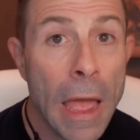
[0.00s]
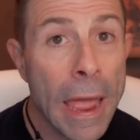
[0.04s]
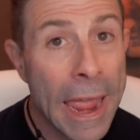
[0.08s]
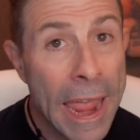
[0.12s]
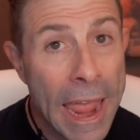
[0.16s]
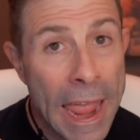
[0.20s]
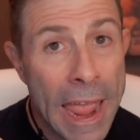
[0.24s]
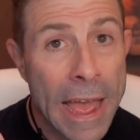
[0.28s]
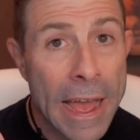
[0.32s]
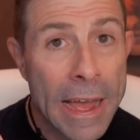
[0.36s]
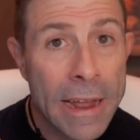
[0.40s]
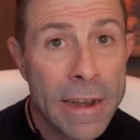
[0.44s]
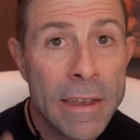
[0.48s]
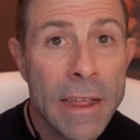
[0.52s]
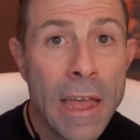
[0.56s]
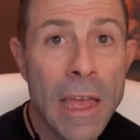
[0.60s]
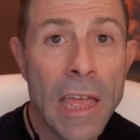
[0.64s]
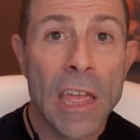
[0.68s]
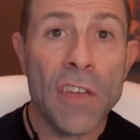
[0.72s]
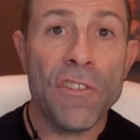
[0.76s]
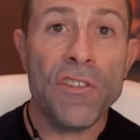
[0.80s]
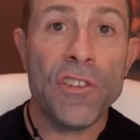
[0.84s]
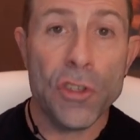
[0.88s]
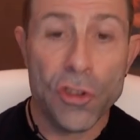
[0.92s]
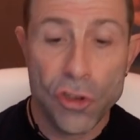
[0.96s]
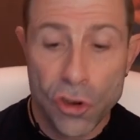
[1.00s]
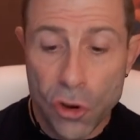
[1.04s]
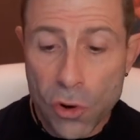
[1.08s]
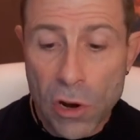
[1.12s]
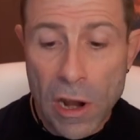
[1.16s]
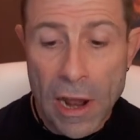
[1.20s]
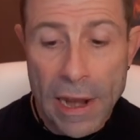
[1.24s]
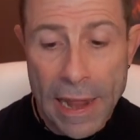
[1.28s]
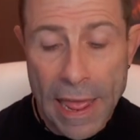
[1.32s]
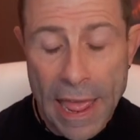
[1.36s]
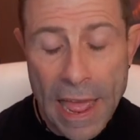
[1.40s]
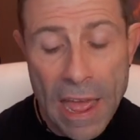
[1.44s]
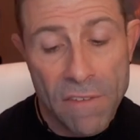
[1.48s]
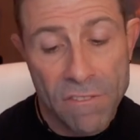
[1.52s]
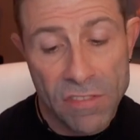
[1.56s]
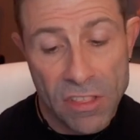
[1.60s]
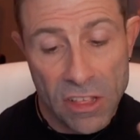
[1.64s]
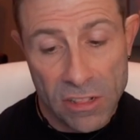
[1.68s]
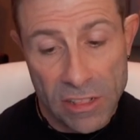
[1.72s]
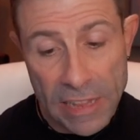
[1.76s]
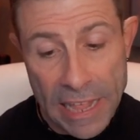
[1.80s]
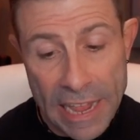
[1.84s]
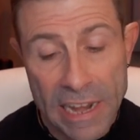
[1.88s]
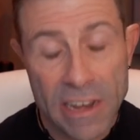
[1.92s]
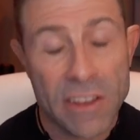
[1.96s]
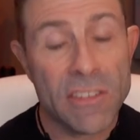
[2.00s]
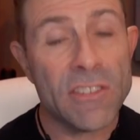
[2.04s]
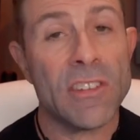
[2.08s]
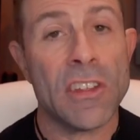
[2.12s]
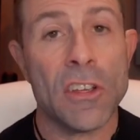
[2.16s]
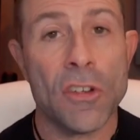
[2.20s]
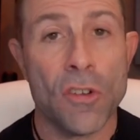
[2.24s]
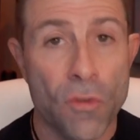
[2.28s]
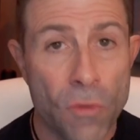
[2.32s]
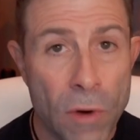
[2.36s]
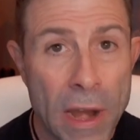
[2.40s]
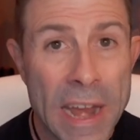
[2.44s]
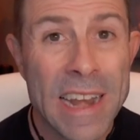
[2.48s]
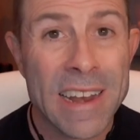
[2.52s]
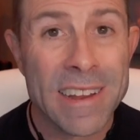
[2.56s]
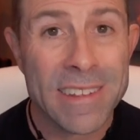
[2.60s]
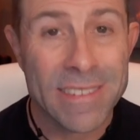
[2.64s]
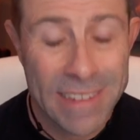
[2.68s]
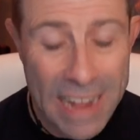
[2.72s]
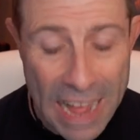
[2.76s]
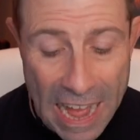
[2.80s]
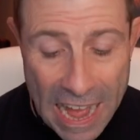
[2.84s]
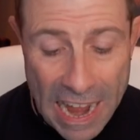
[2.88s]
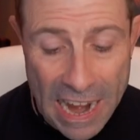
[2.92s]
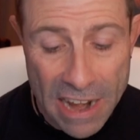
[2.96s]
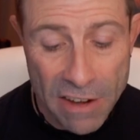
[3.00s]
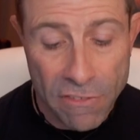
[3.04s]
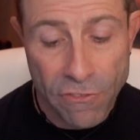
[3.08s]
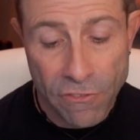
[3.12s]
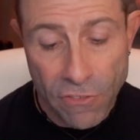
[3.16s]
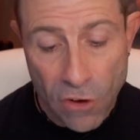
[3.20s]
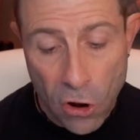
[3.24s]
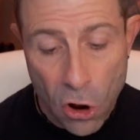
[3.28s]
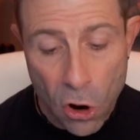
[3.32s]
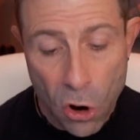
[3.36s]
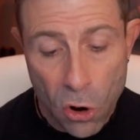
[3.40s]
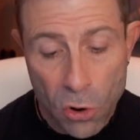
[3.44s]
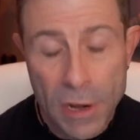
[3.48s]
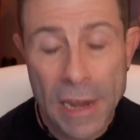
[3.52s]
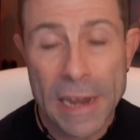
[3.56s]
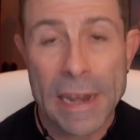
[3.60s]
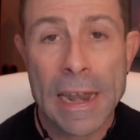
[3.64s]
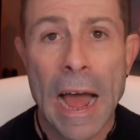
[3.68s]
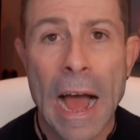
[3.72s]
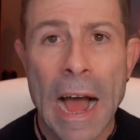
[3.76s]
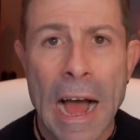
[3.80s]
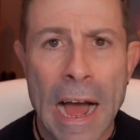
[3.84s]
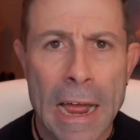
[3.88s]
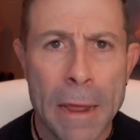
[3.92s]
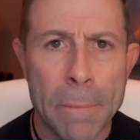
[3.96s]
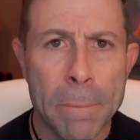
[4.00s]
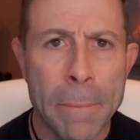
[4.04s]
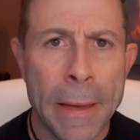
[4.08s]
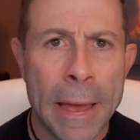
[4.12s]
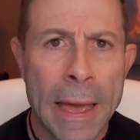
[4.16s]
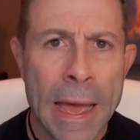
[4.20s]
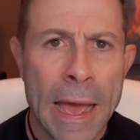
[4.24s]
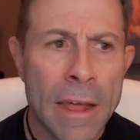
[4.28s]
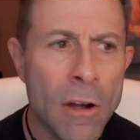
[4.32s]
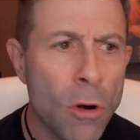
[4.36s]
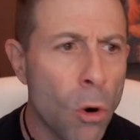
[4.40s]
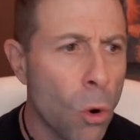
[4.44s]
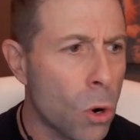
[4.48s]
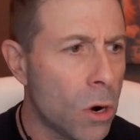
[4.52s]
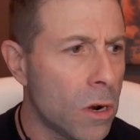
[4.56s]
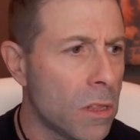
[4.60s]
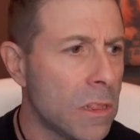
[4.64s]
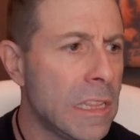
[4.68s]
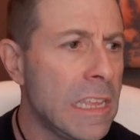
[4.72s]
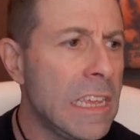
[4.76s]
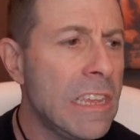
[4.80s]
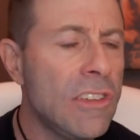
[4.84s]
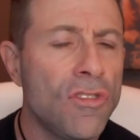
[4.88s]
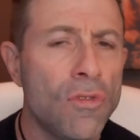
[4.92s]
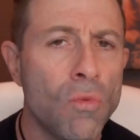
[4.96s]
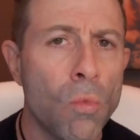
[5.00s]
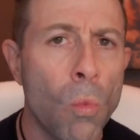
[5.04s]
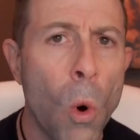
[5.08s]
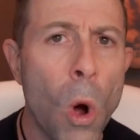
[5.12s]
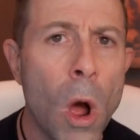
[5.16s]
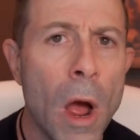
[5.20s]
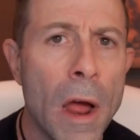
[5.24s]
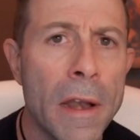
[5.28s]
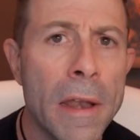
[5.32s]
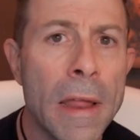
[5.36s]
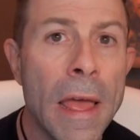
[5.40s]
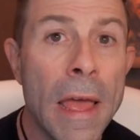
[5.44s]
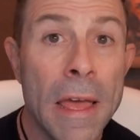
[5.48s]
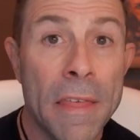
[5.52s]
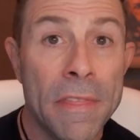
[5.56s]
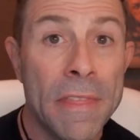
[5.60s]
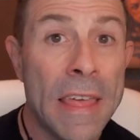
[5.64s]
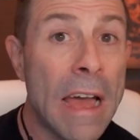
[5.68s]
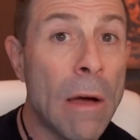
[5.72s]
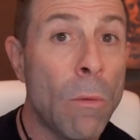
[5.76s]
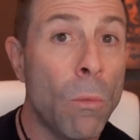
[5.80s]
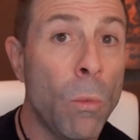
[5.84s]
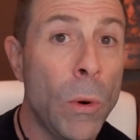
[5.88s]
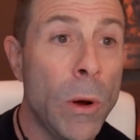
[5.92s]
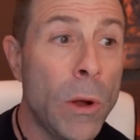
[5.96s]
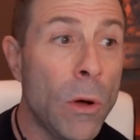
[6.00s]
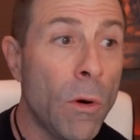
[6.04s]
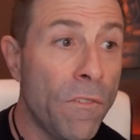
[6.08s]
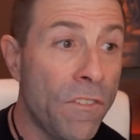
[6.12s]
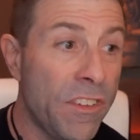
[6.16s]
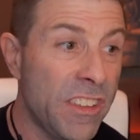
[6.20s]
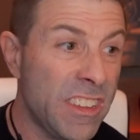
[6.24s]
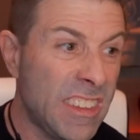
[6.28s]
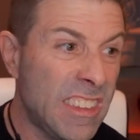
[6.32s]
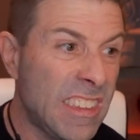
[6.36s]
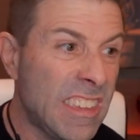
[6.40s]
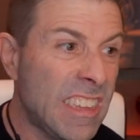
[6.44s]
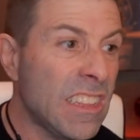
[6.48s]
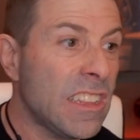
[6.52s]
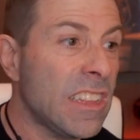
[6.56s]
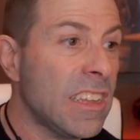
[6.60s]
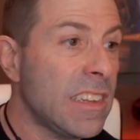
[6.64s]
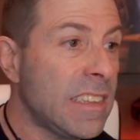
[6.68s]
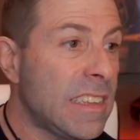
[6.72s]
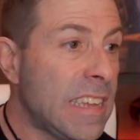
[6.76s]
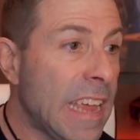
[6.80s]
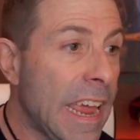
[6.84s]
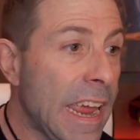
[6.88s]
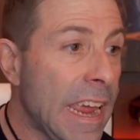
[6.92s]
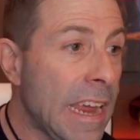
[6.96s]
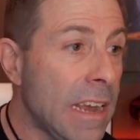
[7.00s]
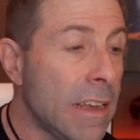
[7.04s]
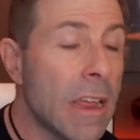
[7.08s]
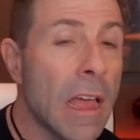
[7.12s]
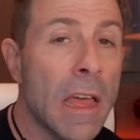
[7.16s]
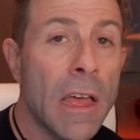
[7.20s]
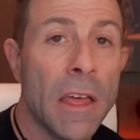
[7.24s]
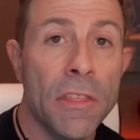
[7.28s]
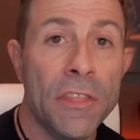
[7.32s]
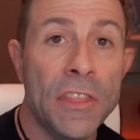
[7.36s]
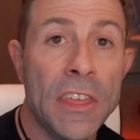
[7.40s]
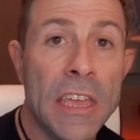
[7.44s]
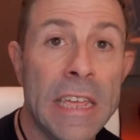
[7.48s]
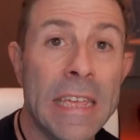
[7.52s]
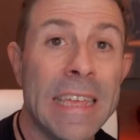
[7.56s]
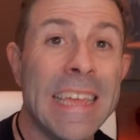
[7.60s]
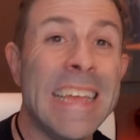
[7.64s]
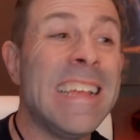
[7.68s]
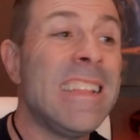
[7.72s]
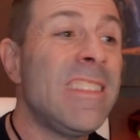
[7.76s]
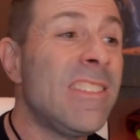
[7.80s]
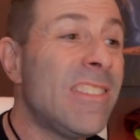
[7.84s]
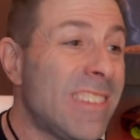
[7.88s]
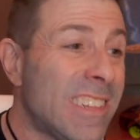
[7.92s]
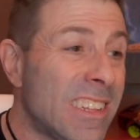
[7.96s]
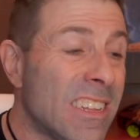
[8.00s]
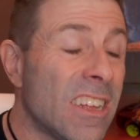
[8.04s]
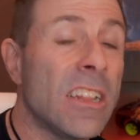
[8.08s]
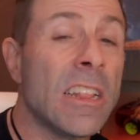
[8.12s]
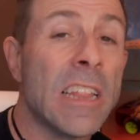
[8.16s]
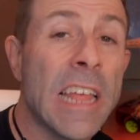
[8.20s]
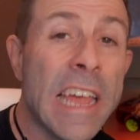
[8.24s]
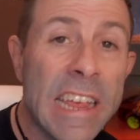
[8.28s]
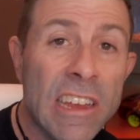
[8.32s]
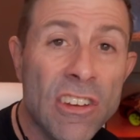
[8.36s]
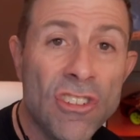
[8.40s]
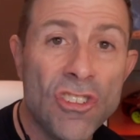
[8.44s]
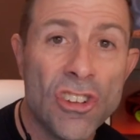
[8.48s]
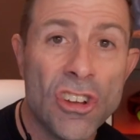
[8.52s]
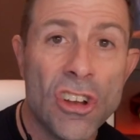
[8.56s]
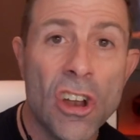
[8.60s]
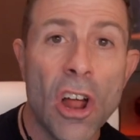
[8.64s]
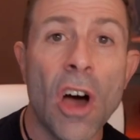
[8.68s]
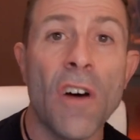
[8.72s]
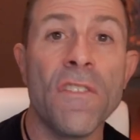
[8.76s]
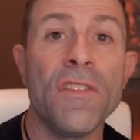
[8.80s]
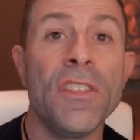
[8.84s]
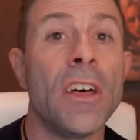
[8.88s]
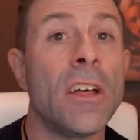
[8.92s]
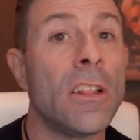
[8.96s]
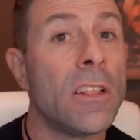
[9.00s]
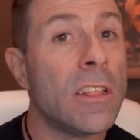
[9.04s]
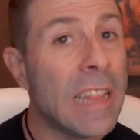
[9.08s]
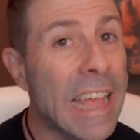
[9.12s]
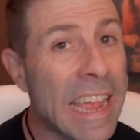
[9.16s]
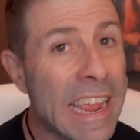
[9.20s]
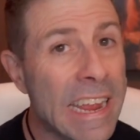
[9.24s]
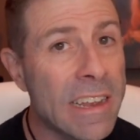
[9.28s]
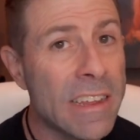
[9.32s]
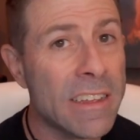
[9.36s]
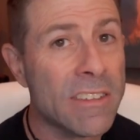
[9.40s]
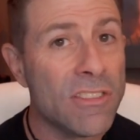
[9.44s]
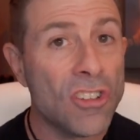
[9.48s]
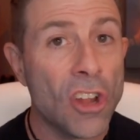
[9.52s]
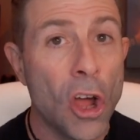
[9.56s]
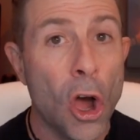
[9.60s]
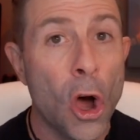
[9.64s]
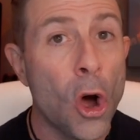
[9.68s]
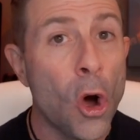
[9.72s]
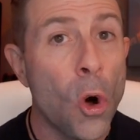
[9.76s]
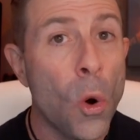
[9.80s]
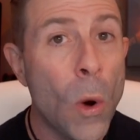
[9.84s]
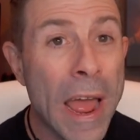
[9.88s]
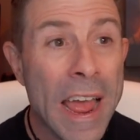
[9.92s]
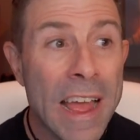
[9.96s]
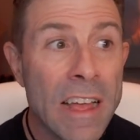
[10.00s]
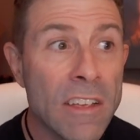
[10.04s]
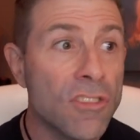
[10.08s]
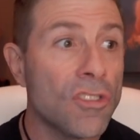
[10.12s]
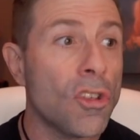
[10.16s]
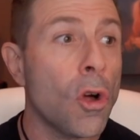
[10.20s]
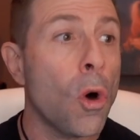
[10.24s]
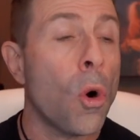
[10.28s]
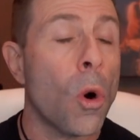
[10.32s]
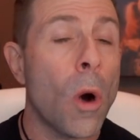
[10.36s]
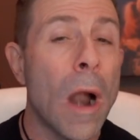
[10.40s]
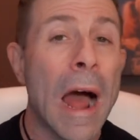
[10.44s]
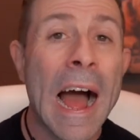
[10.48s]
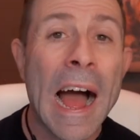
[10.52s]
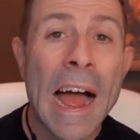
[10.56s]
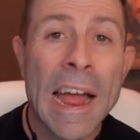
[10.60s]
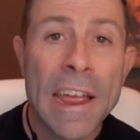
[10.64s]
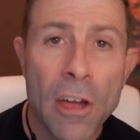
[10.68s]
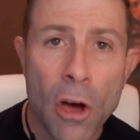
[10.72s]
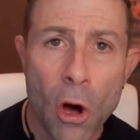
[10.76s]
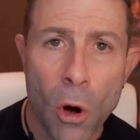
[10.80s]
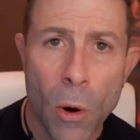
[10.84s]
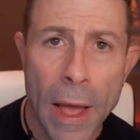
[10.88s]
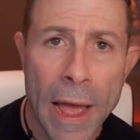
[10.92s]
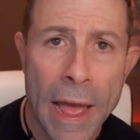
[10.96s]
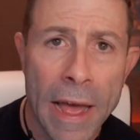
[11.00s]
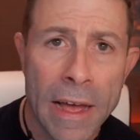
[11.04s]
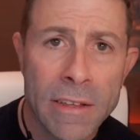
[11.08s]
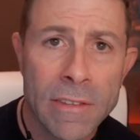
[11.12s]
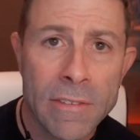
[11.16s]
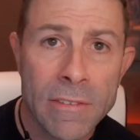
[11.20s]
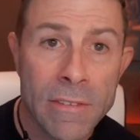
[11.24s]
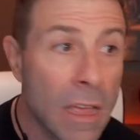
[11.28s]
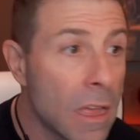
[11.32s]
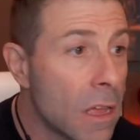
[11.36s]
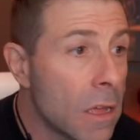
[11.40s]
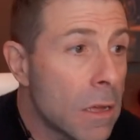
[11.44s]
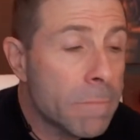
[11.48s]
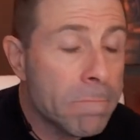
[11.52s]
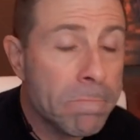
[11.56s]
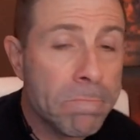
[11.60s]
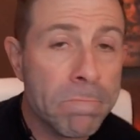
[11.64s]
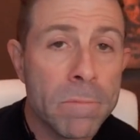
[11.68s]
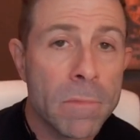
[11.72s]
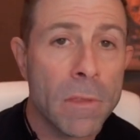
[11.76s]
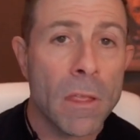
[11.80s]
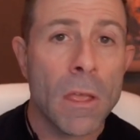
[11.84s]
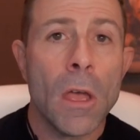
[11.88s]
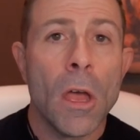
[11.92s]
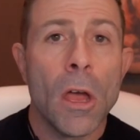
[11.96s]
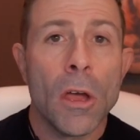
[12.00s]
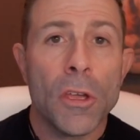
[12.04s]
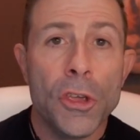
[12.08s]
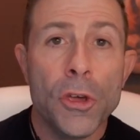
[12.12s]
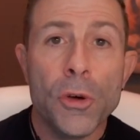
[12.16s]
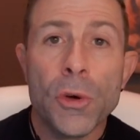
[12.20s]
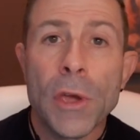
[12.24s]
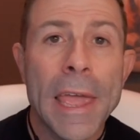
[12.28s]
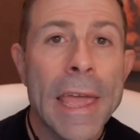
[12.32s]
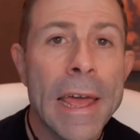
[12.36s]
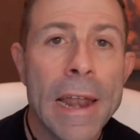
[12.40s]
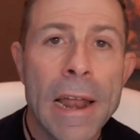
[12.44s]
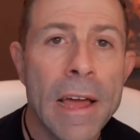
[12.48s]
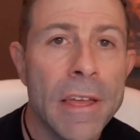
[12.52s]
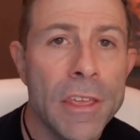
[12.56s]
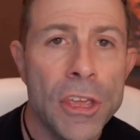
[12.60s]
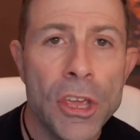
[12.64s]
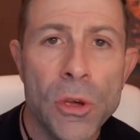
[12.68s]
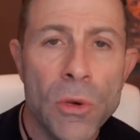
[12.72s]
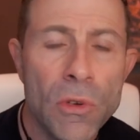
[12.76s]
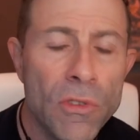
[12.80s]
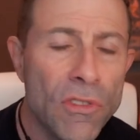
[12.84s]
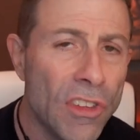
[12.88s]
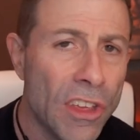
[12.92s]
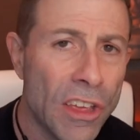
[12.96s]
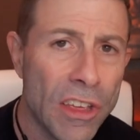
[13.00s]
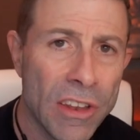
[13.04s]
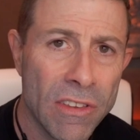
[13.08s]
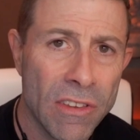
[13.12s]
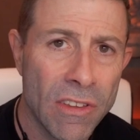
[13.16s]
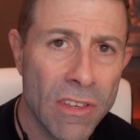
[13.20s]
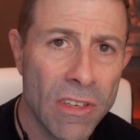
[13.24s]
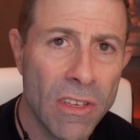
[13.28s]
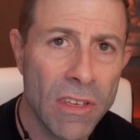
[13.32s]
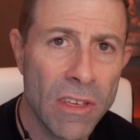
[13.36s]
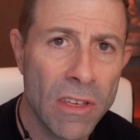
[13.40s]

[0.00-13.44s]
And if you do not have the latest and greatest iPhone and iPad, or at least one that will facilitate the installation of the latest O S or iOS, you cannot use it.